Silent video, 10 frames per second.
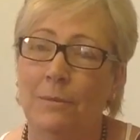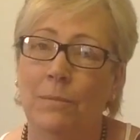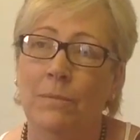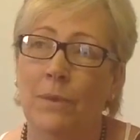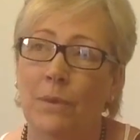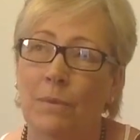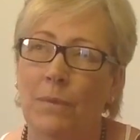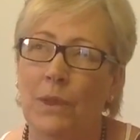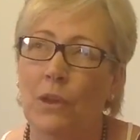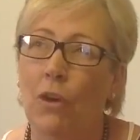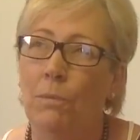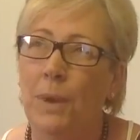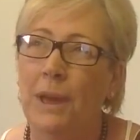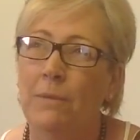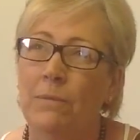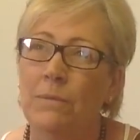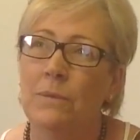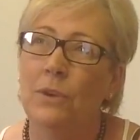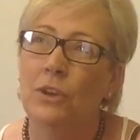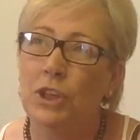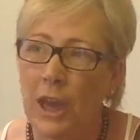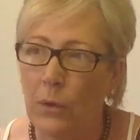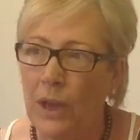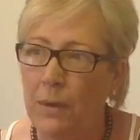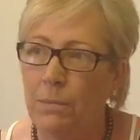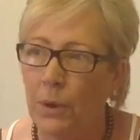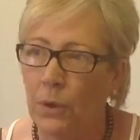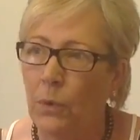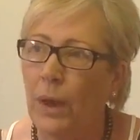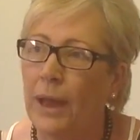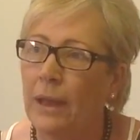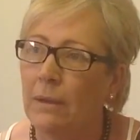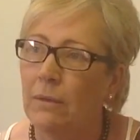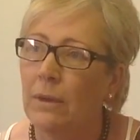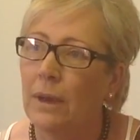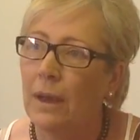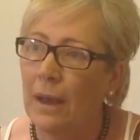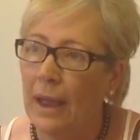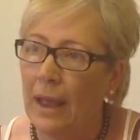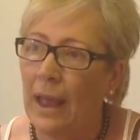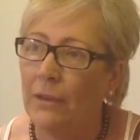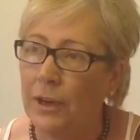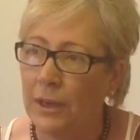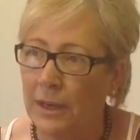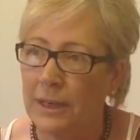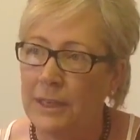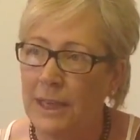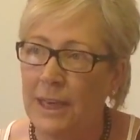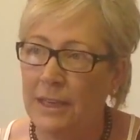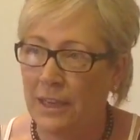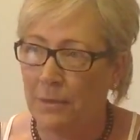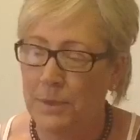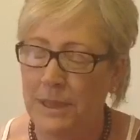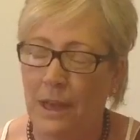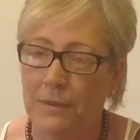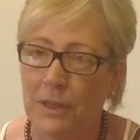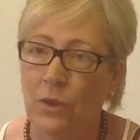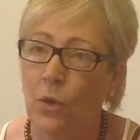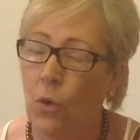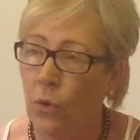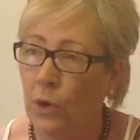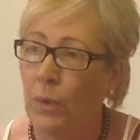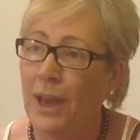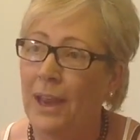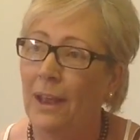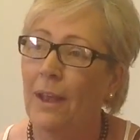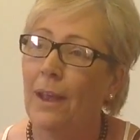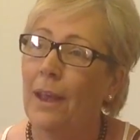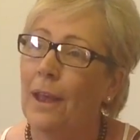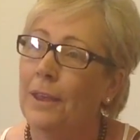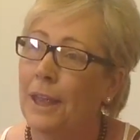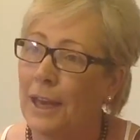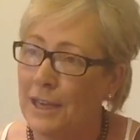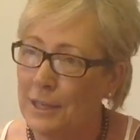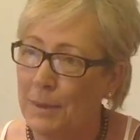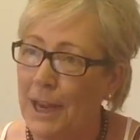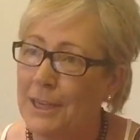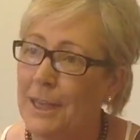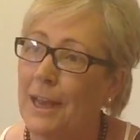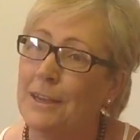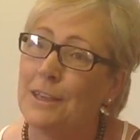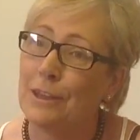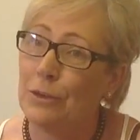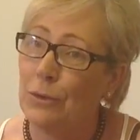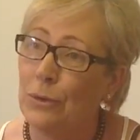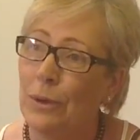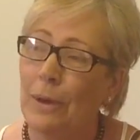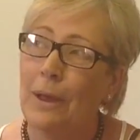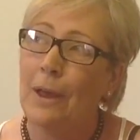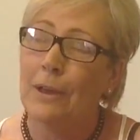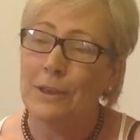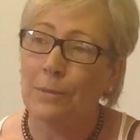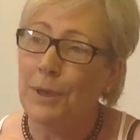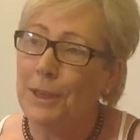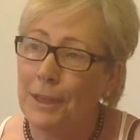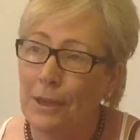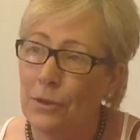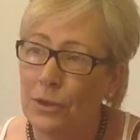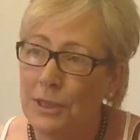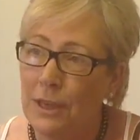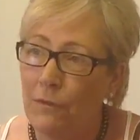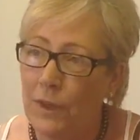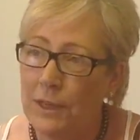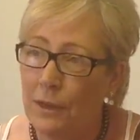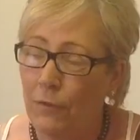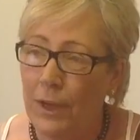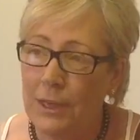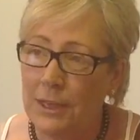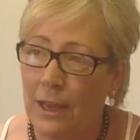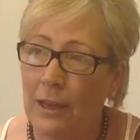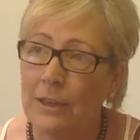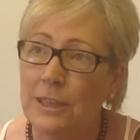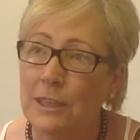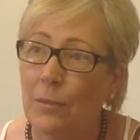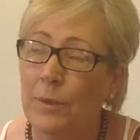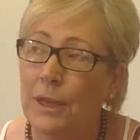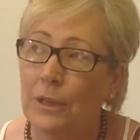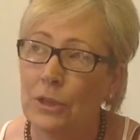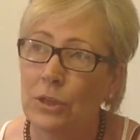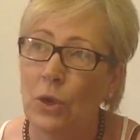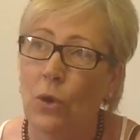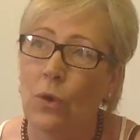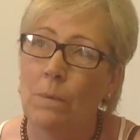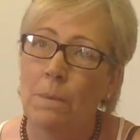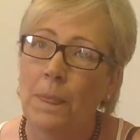them not being shouty, but quite angry and irritated at themselves, and the only way they can express that is through somebody that they're not seeing face to face, and somebody that's not